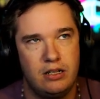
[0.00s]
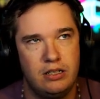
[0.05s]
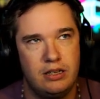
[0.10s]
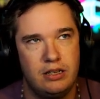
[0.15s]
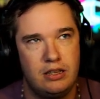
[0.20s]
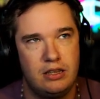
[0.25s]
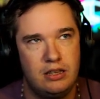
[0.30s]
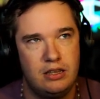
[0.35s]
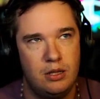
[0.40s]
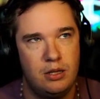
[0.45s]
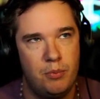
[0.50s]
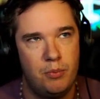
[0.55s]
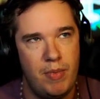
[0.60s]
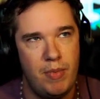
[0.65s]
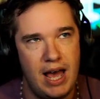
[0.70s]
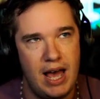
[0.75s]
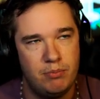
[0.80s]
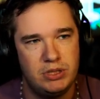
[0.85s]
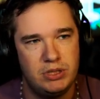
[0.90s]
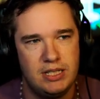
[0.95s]
the
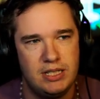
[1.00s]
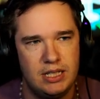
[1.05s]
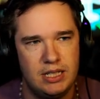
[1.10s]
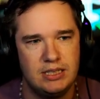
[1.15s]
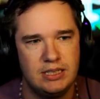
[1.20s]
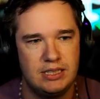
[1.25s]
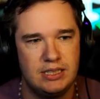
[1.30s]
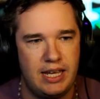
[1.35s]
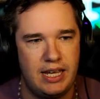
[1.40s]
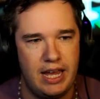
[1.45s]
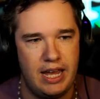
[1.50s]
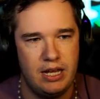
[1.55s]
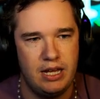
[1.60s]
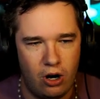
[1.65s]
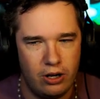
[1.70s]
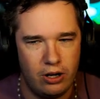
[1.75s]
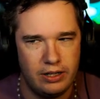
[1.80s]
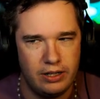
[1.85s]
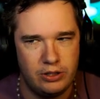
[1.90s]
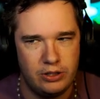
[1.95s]
maps in this game
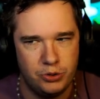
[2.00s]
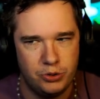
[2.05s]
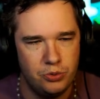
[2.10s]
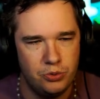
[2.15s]
do